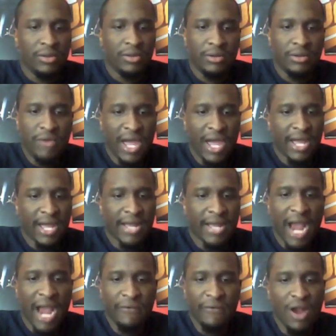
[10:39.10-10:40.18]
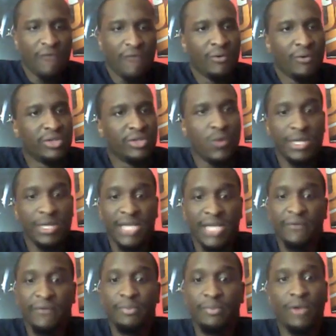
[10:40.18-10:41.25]
You had Kyrie Irving with
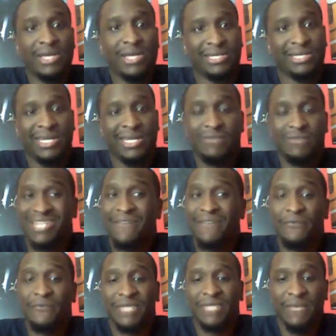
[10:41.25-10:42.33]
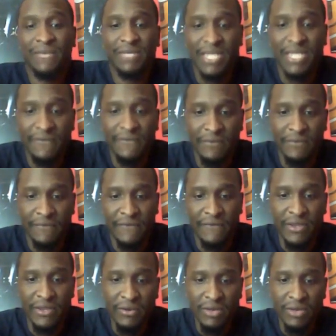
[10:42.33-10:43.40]
27 points. He was 11 for 17 from the
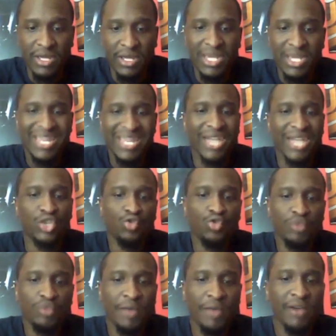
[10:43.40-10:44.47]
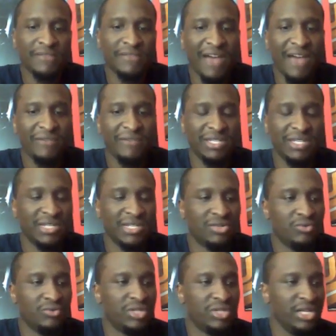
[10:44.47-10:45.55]
field. He had 2 rebounds, 5 assists,
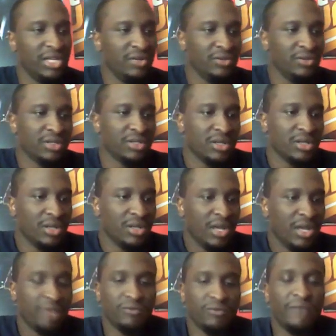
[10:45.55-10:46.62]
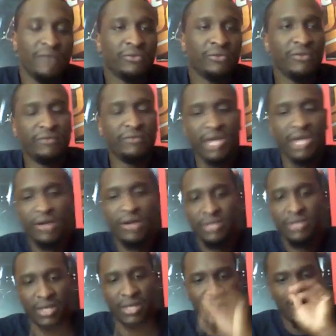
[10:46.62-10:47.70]
2 steals. He was 1 for 3 from
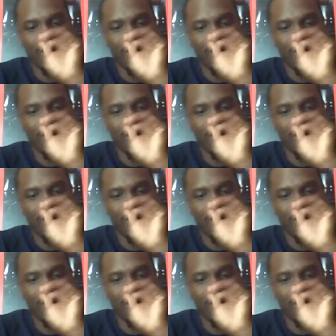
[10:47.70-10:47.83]
downtown.